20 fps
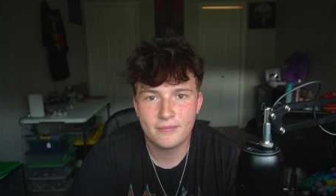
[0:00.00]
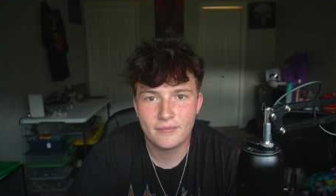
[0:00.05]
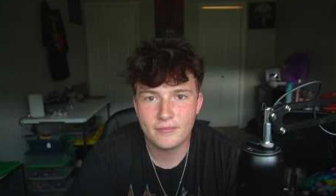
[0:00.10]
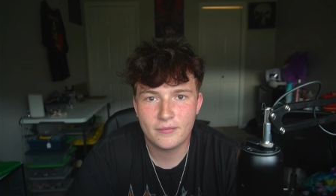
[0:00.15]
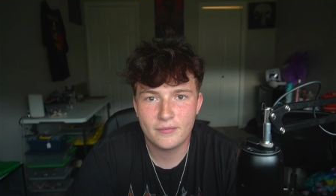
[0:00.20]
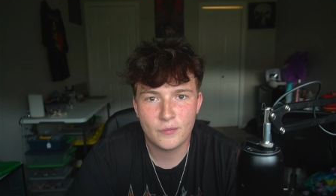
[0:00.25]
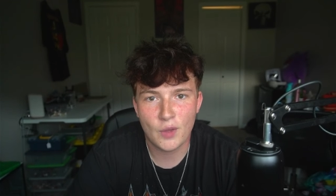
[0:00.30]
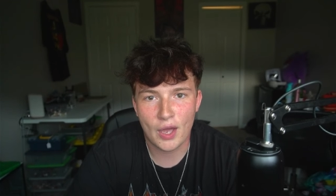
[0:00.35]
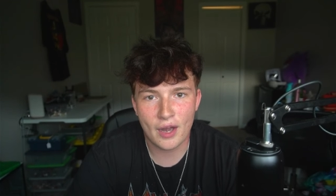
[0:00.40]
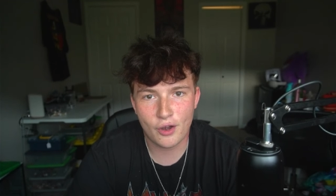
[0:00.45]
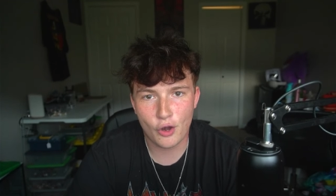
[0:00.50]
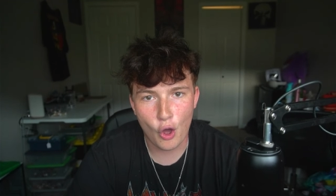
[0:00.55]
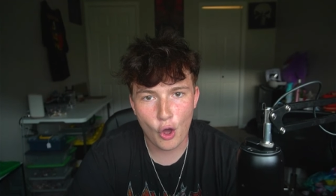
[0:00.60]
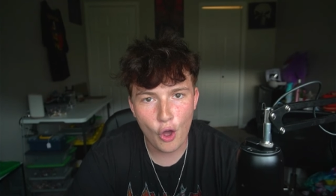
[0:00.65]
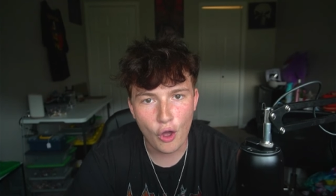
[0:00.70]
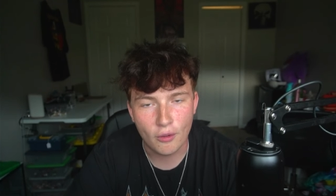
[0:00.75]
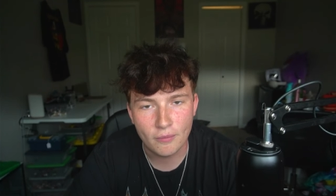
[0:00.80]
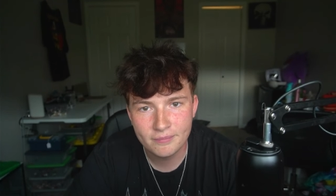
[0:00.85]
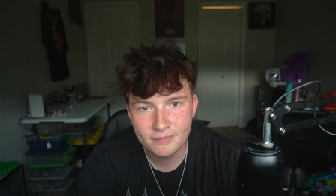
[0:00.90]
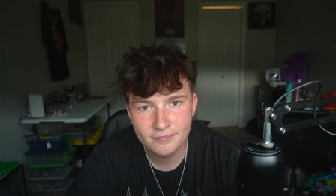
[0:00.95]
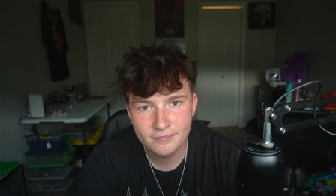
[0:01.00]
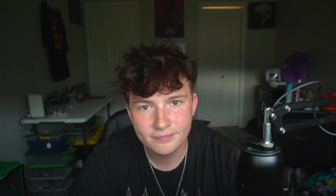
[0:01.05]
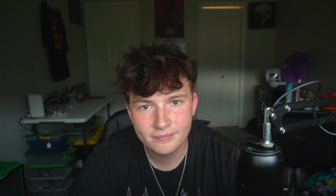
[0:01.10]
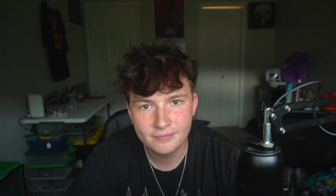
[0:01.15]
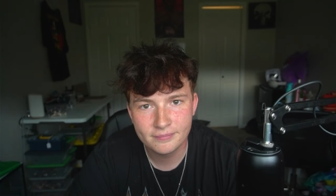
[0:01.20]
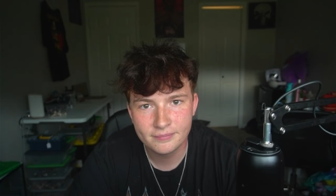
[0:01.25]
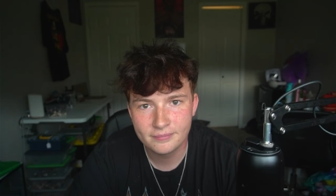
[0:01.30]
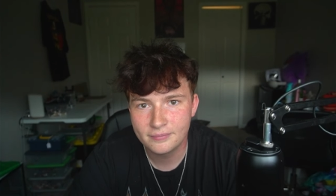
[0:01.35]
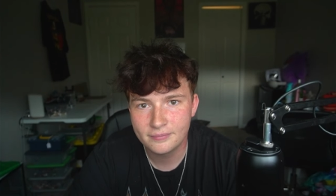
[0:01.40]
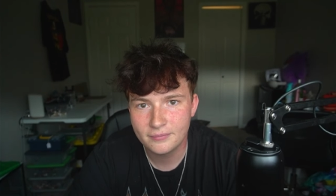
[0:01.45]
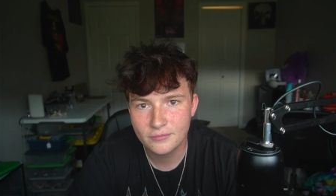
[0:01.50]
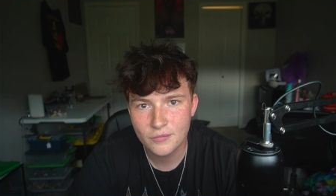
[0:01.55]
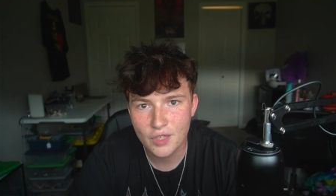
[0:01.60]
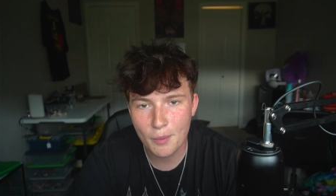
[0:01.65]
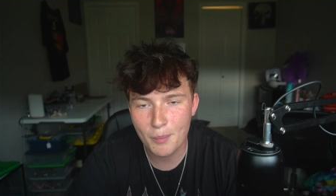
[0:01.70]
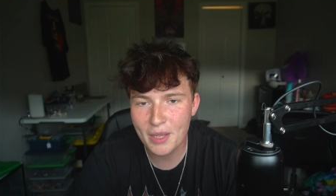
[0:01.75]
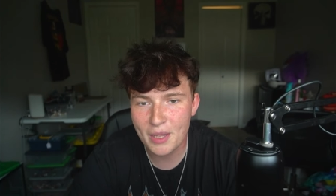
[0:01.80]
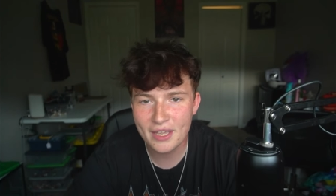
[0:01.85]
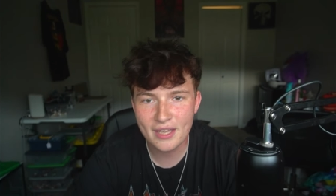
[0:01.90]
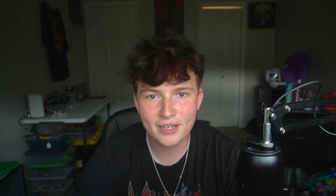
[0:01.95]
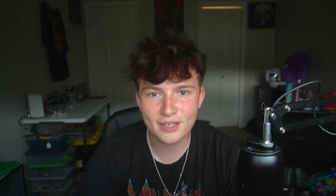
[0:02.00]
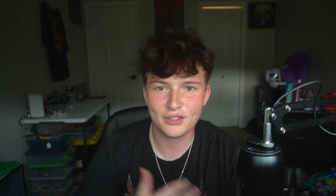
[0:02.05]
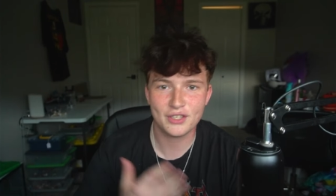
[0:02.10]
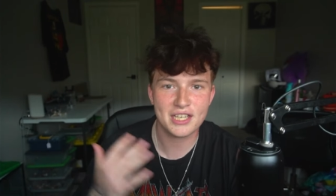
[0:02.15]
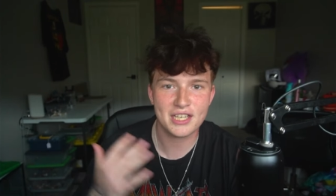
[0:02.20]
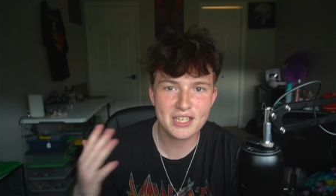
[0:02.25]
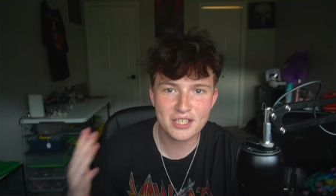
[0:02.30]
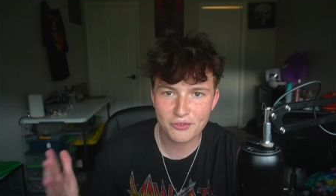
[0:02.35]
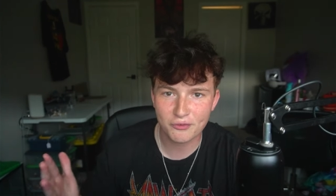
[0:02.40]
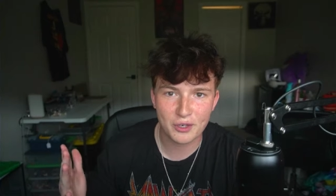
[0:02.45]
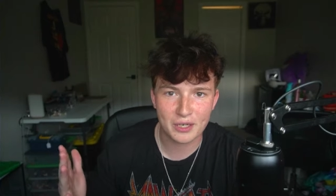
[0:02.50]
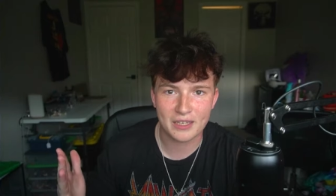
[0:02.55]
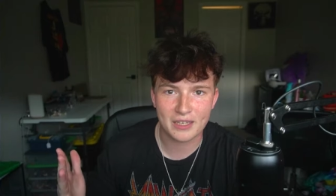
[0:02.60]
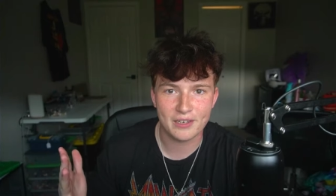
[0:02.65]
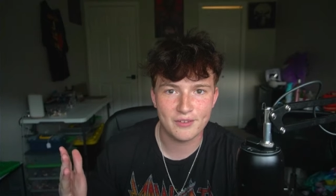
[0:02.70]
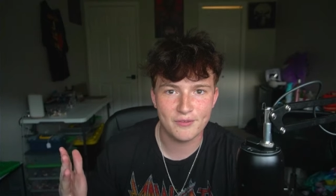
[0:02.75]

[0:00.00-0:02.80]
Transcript: Not at all. I've been getting these freaking